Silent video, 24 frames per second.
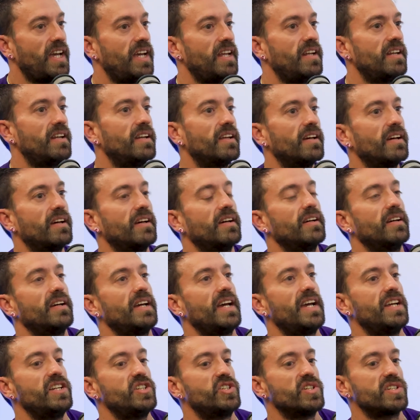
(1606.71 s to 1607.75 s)

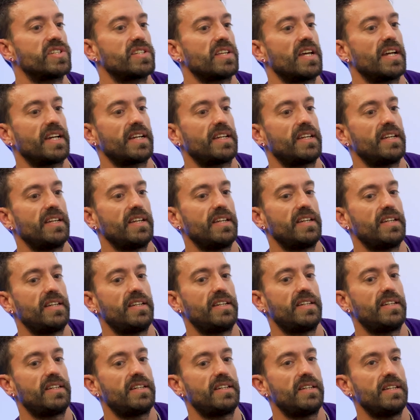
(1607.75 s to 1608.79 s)
and just like
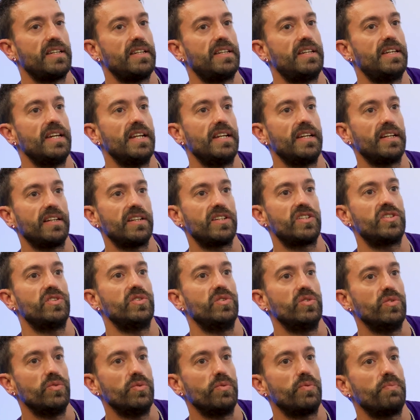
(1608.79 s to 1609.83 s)
getting
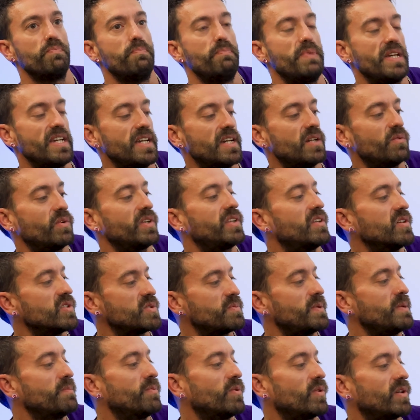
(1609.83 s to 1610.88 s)
to be in with those
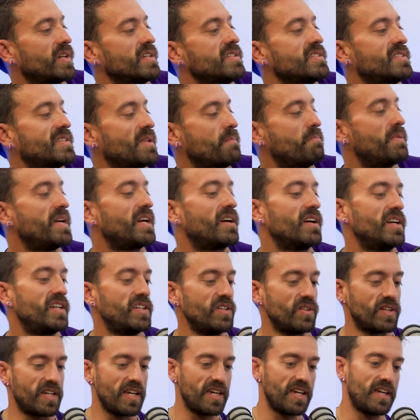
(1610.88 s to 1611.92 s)
people, because the bigger
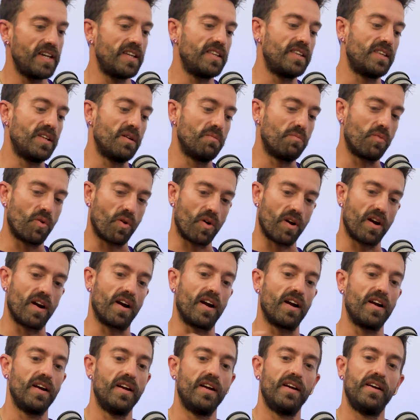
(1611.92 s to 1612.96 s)
you get, the
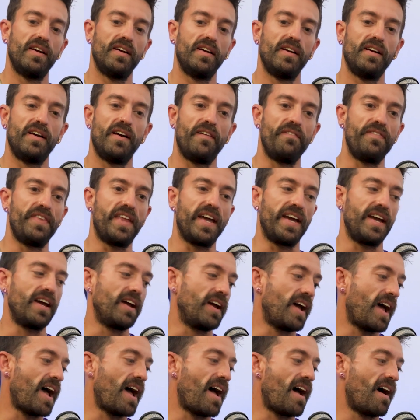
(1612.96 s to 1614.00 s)
more
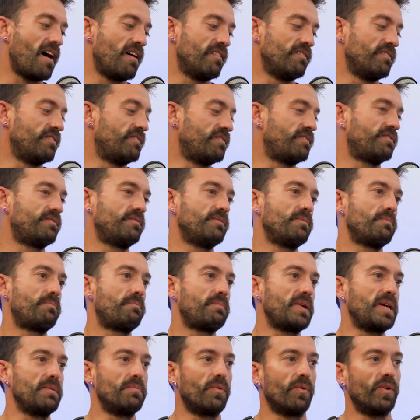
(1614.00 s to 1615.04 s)
they have
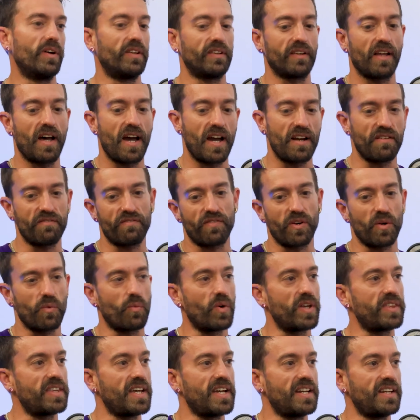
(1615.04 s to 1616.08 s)
people in line for
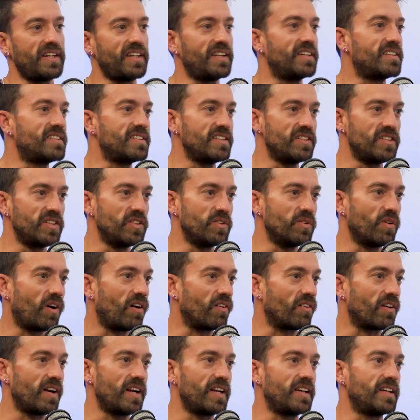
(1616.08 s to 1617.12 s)
what they need to do
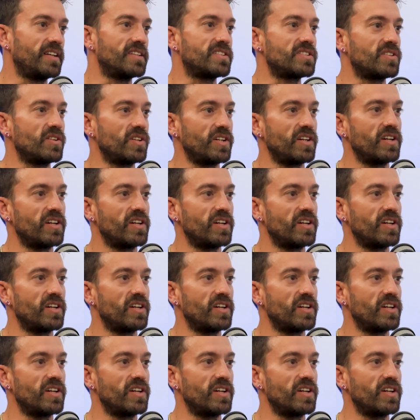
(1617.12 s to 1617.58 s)
already. So you're